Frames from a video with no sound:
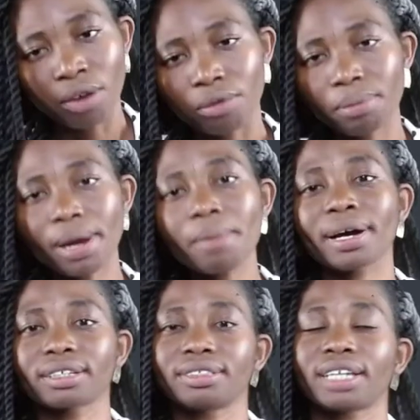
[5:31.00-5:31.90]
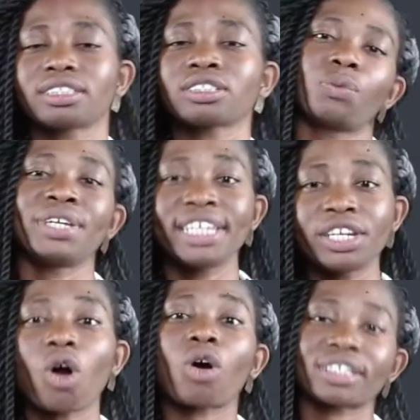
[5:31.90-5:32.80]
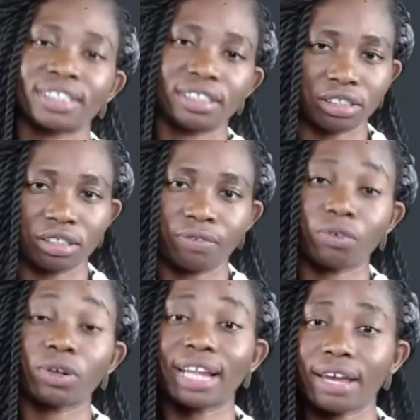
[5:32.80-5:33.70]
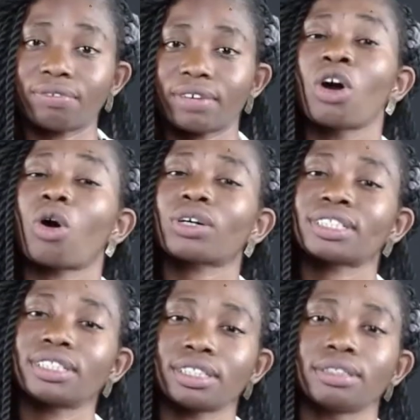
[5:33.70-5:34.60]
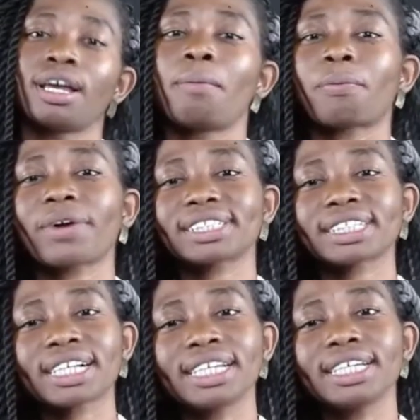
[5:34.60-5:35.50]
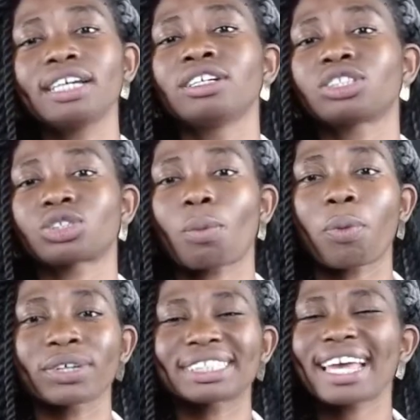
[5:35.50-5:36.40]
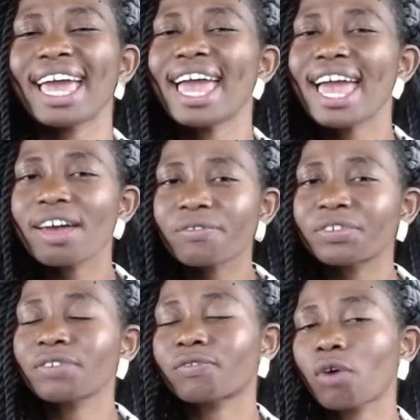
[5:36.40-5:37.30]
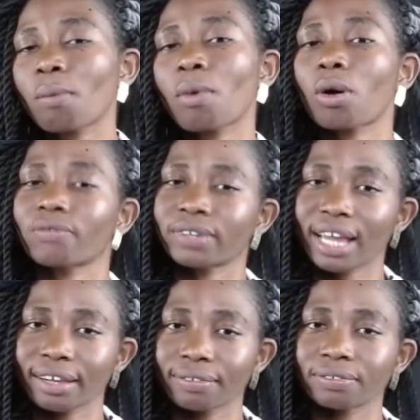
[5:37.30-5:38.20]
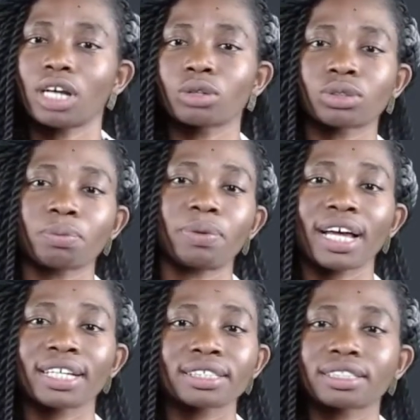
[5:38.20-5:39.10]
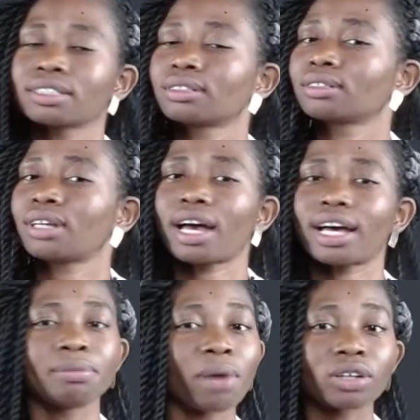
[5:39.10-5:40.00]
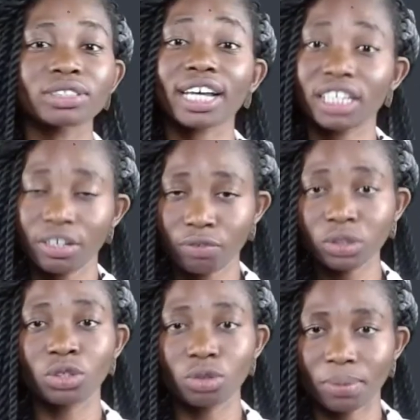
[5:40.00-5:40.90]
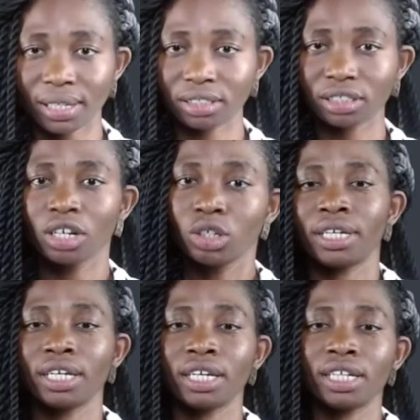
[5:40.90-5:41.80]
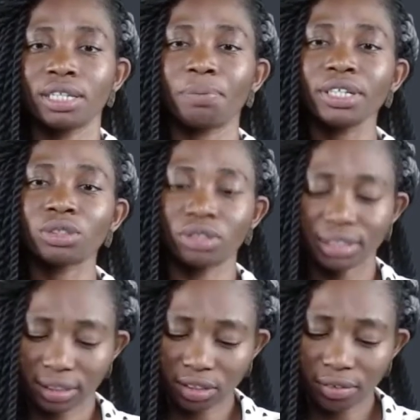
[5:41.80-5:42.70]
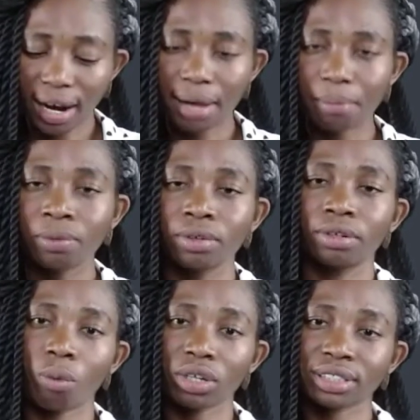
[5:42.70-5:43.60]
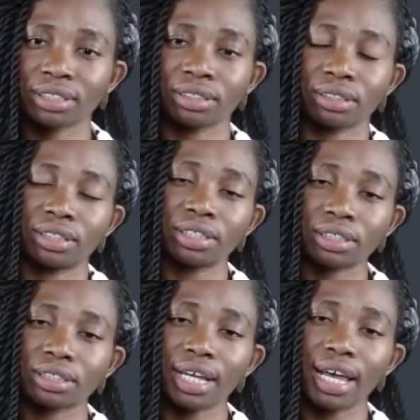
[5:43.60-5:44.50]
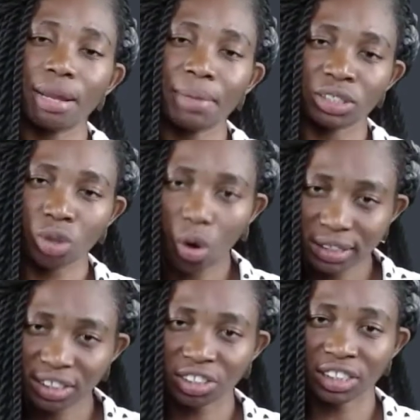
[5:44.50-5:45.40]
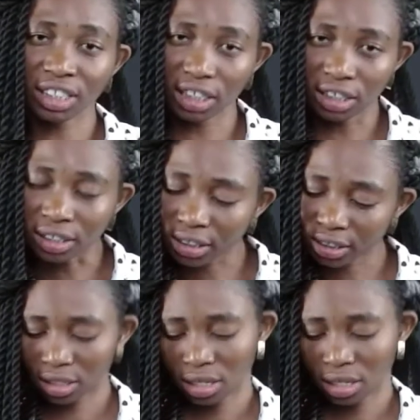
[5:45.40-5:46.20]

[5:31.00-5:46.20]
Remember that we need oxygen for life. Oxygen practically supports every form of life, down to plants, animals, and even humans. In the bid to describe what this element oxygen is,